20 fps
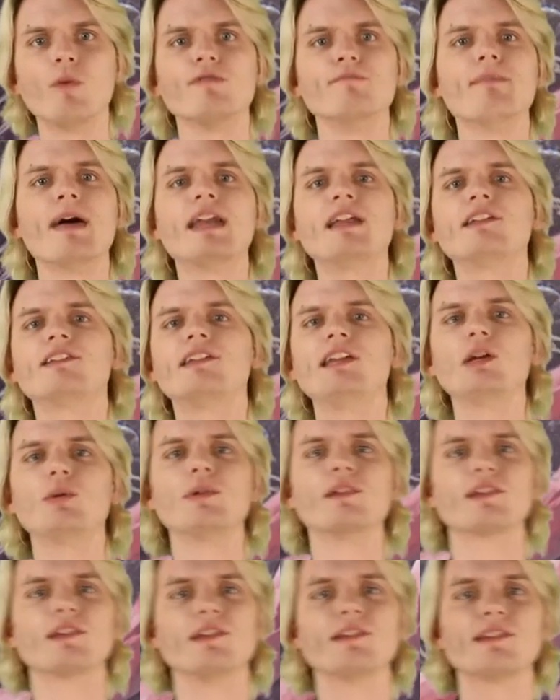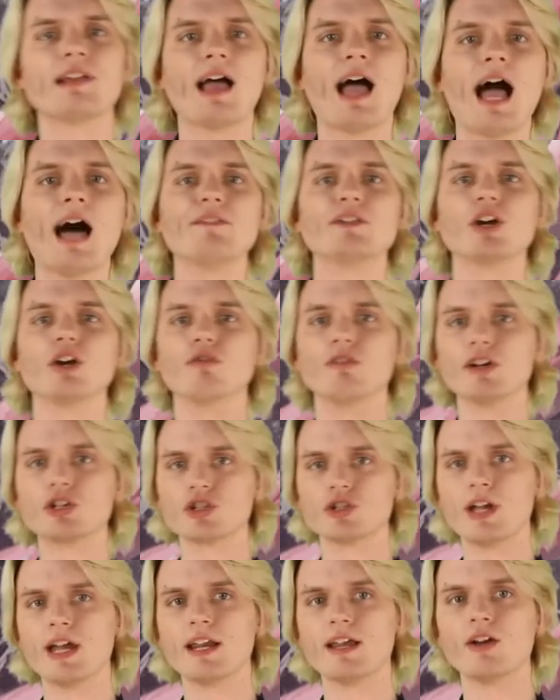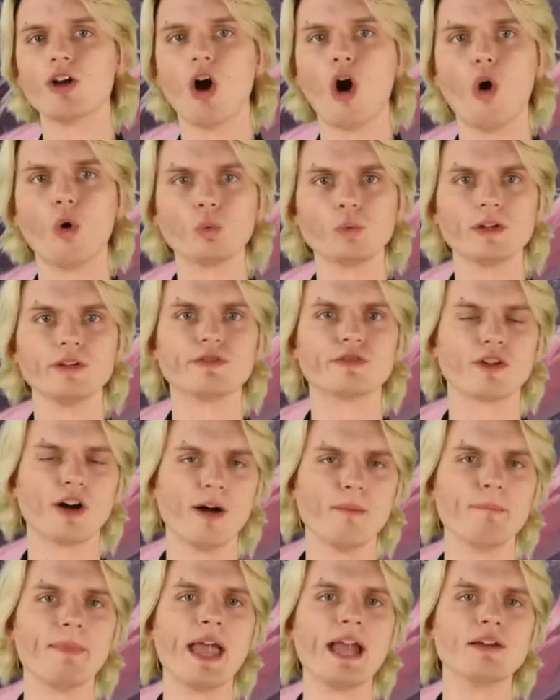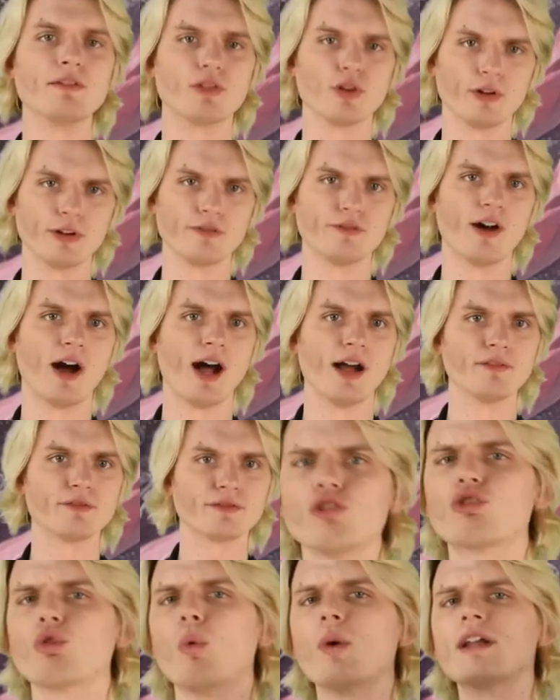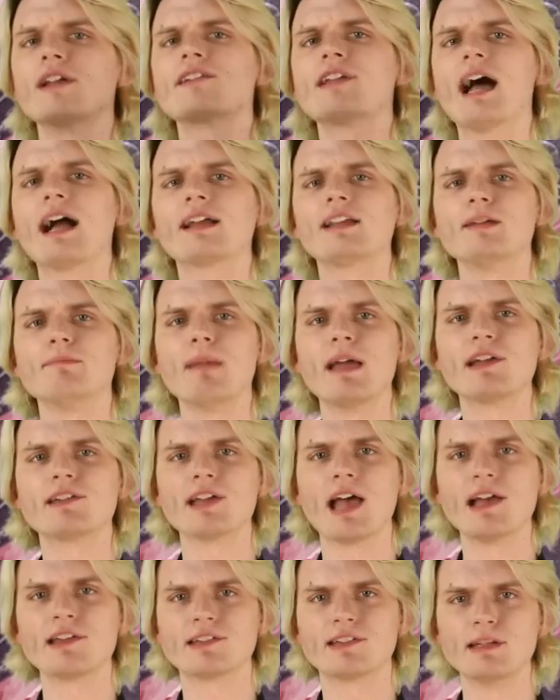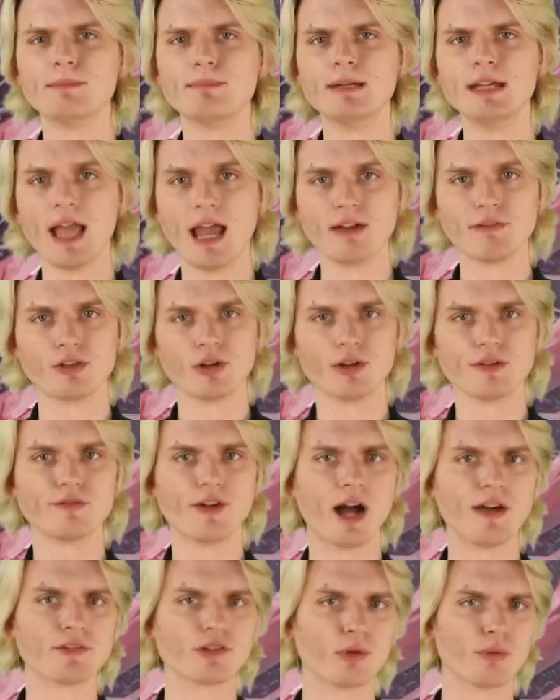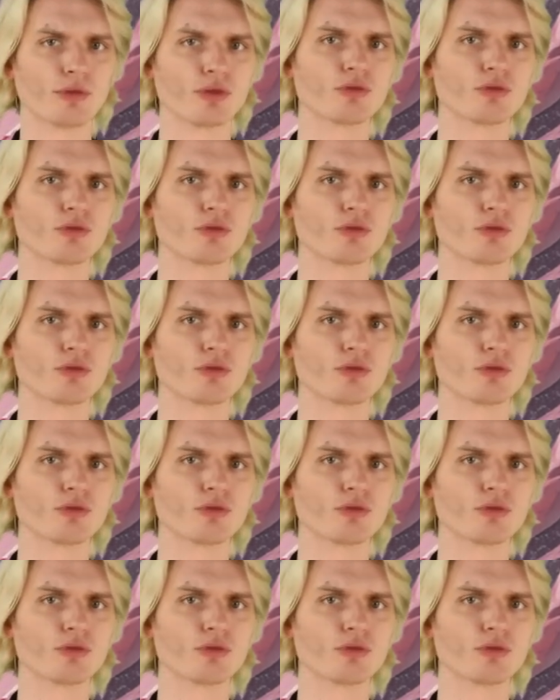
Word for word: with many sequences having originated only from 835. So what exactly makes SCP-835 so